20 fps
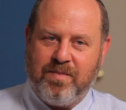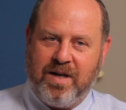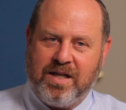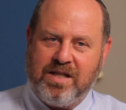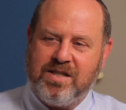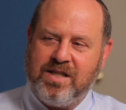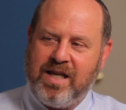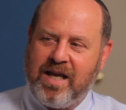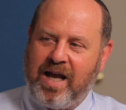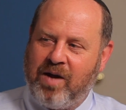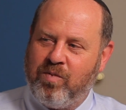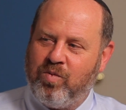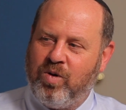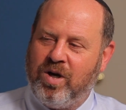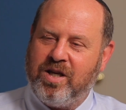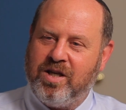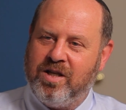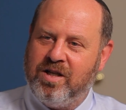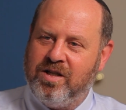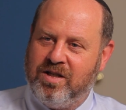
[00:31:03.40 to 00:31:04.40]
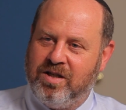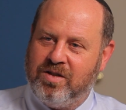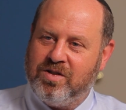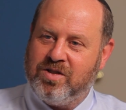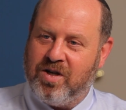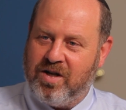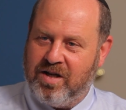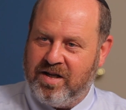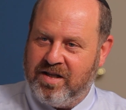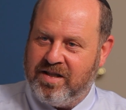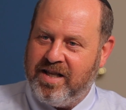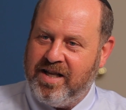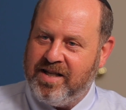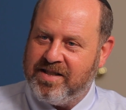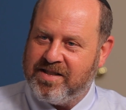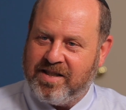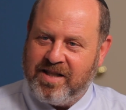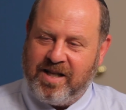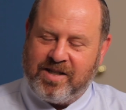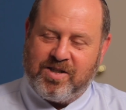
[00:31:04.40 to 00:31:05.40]
might say, I want you to do certain
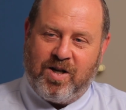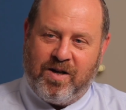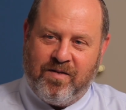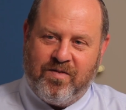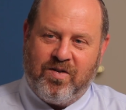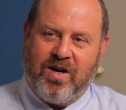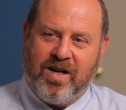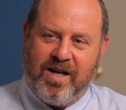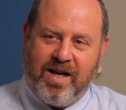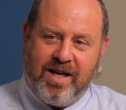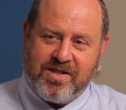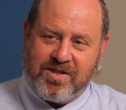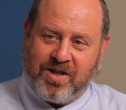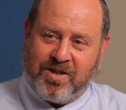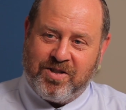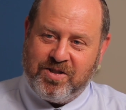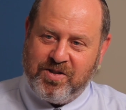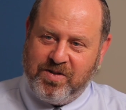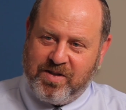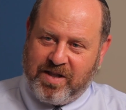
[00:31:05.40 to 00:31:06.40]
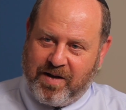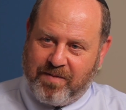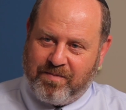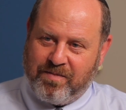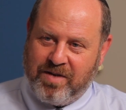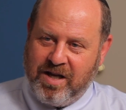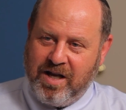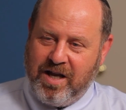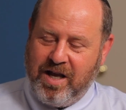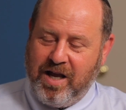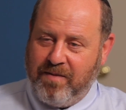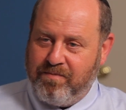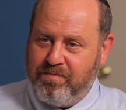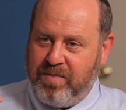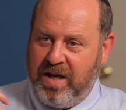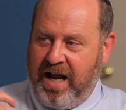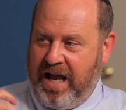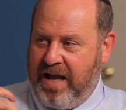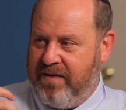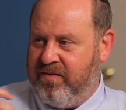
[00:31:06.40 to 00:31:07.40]
things, and that's all very nice. I'll do them,
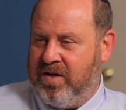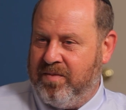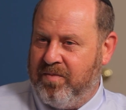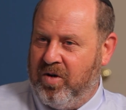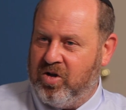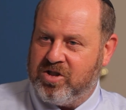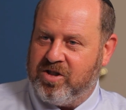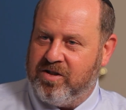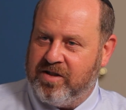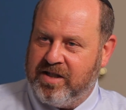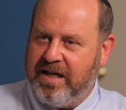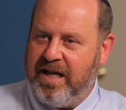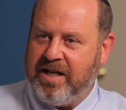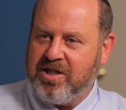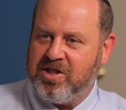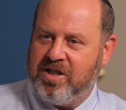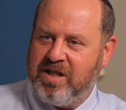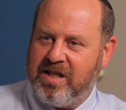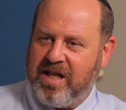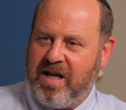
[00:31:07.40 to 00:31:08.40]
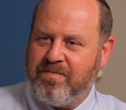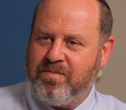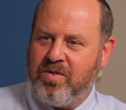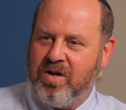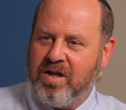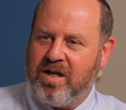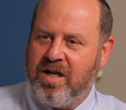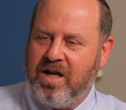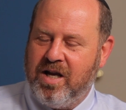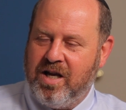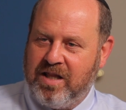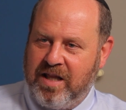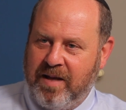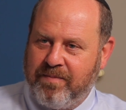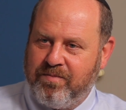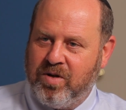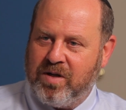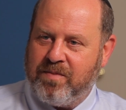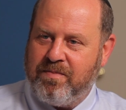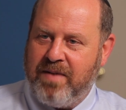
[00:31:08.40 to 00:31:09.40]
but I have an emotional connection to that book.
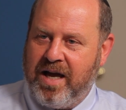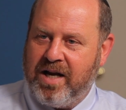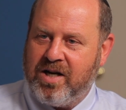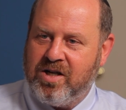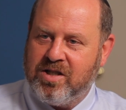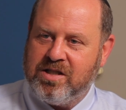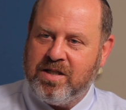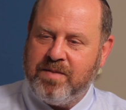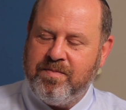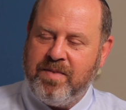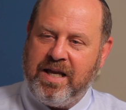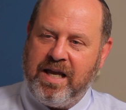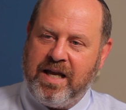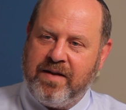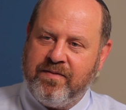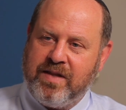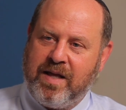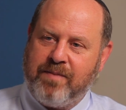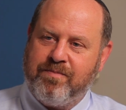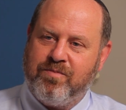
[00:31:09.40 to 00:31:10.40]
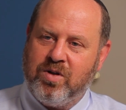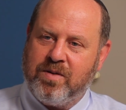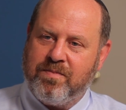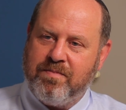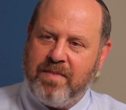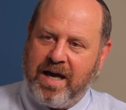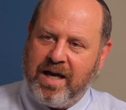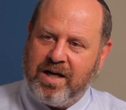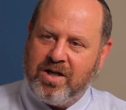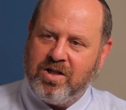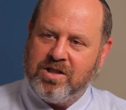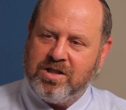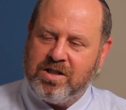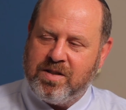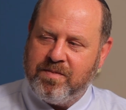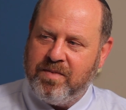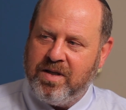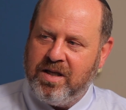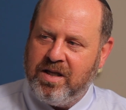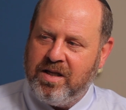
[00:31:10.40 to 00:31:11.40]
That book matters to me. And if that book matters
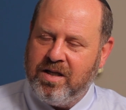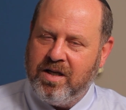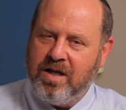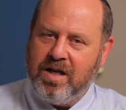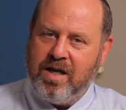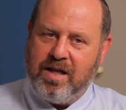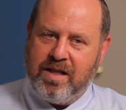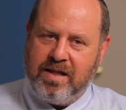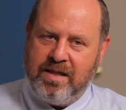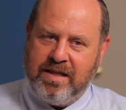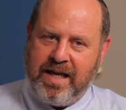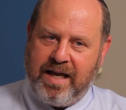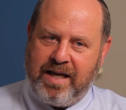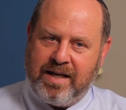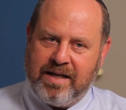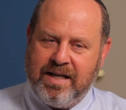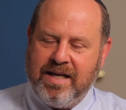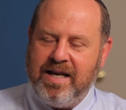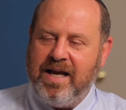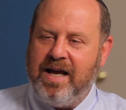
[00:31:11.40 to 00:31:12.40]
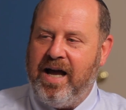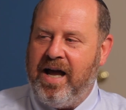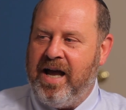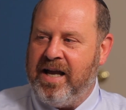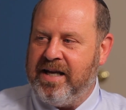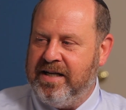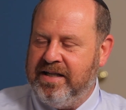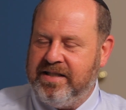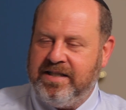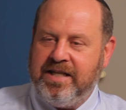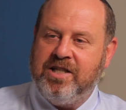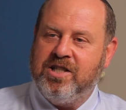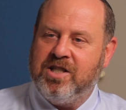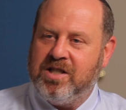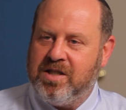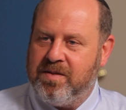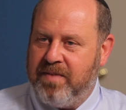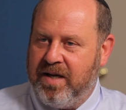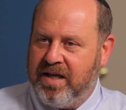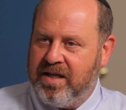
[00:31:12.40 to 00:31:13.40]
to me, then I'm going to teach
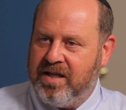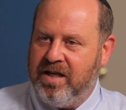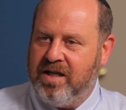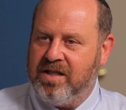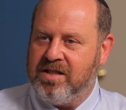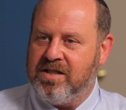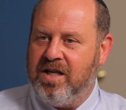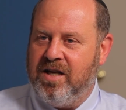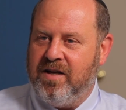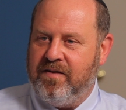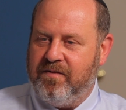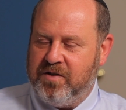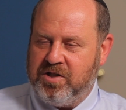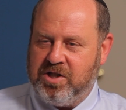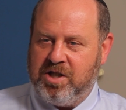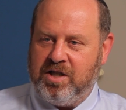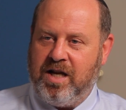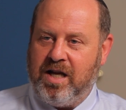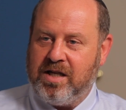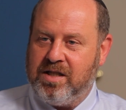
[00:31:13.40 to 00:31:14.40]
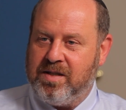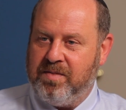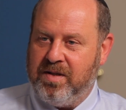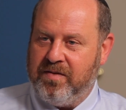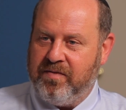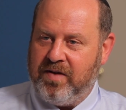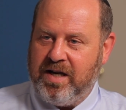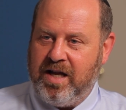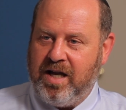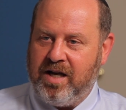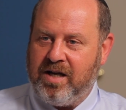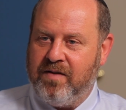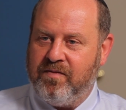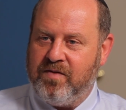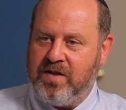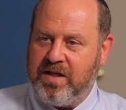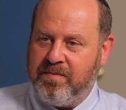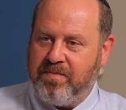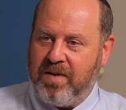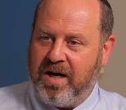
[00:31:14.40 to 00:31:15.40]
it to my kids. I'm going
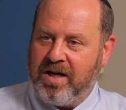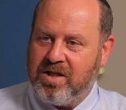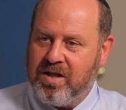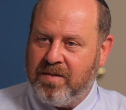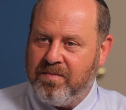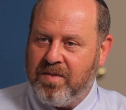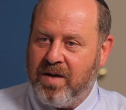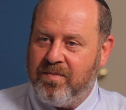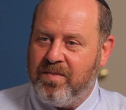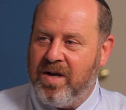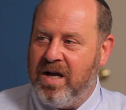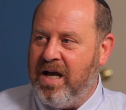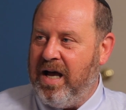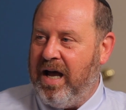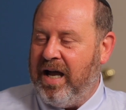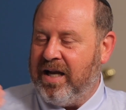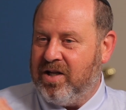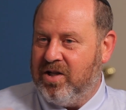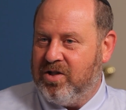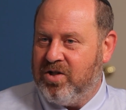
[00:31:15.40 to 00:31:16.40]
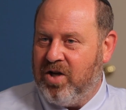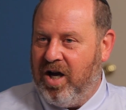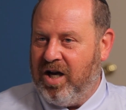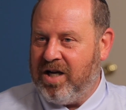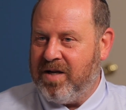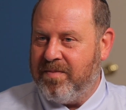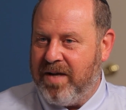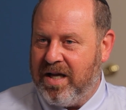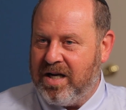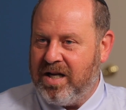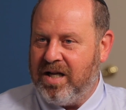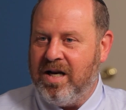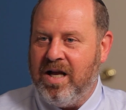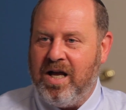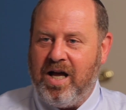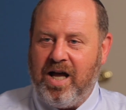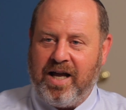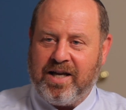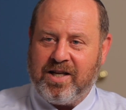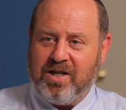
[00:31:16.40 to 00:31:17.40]
to talk about it.
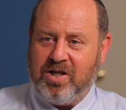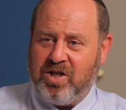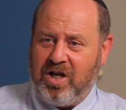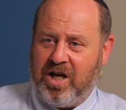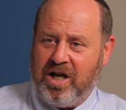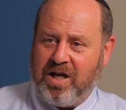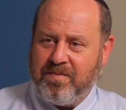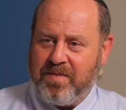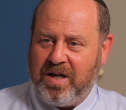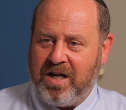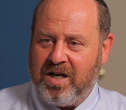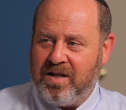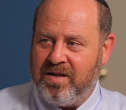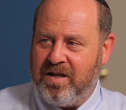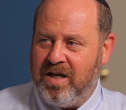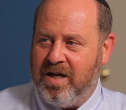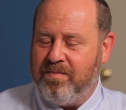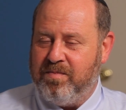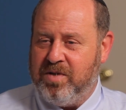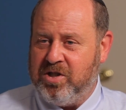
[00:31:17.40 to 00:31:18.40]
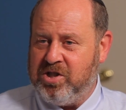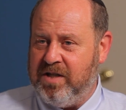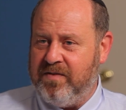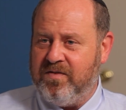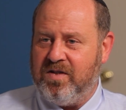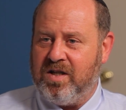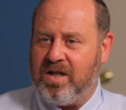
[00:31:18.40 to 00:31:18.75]
I'm going to talk about it. I'm